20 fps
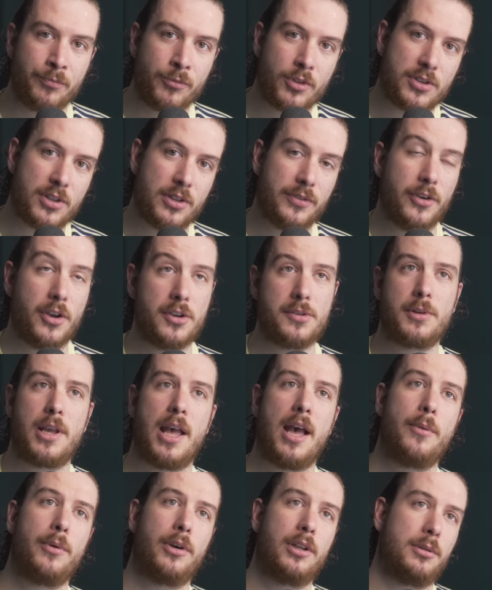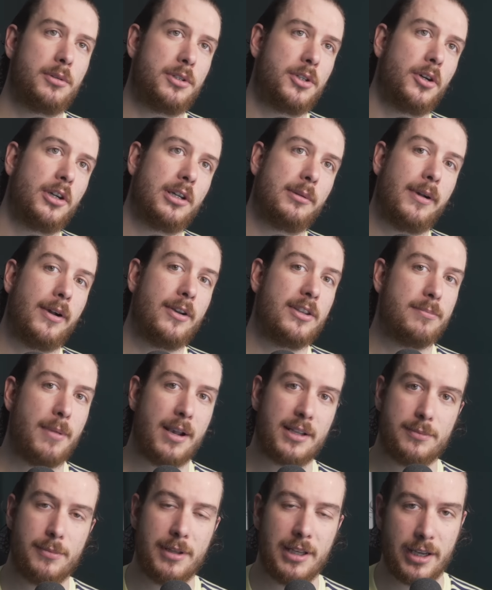So the first guy we're going to be talking about is
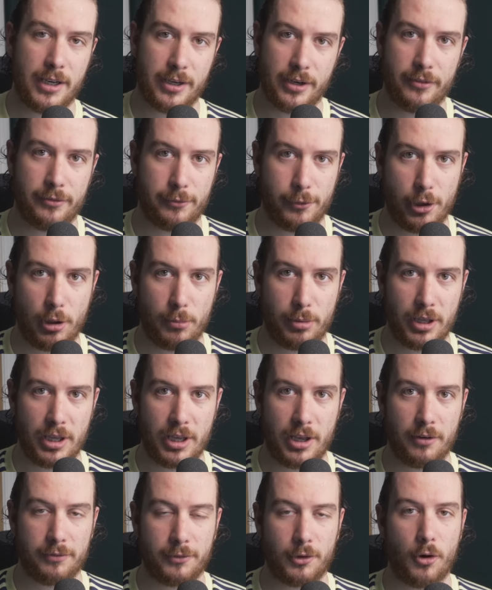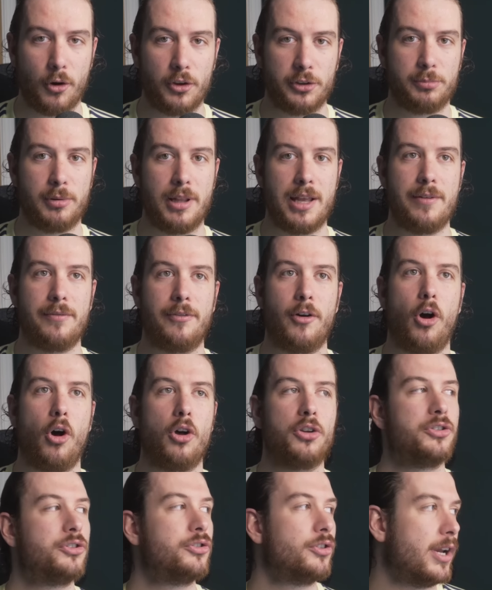Maximilian Werber, of course, playing for
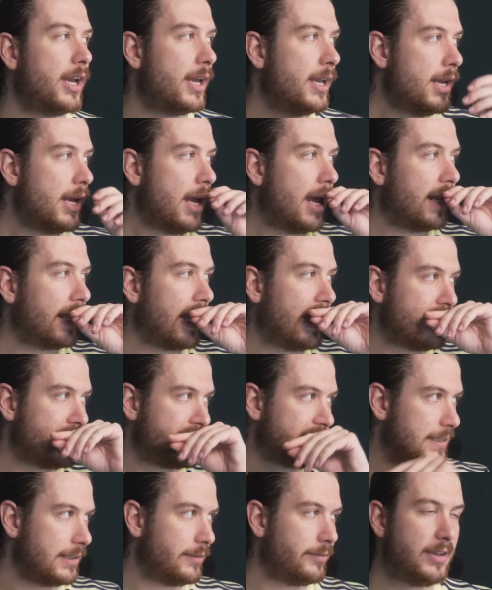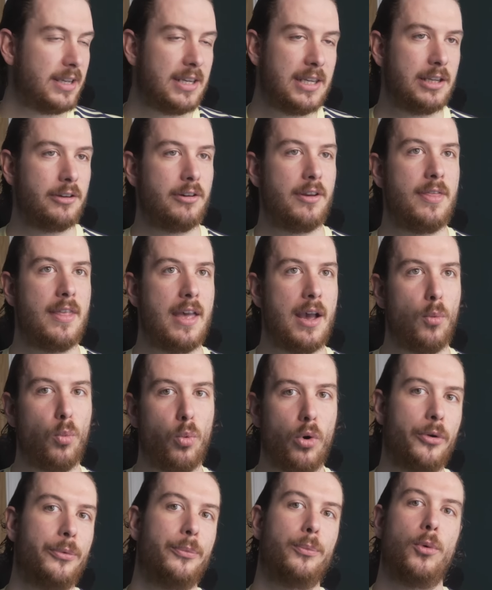Austria against Slovenia in their
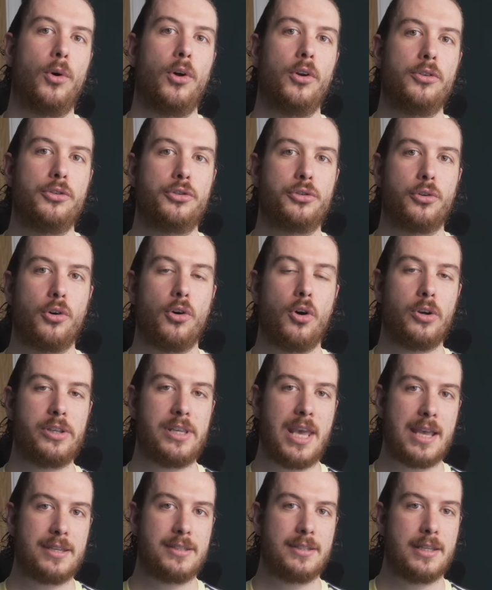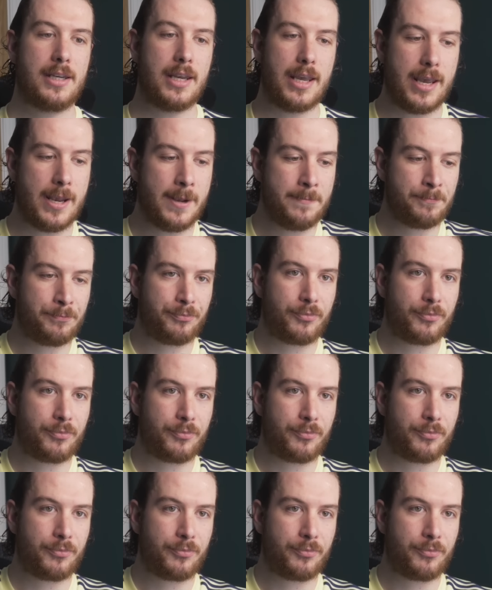1-1 draw yesterday.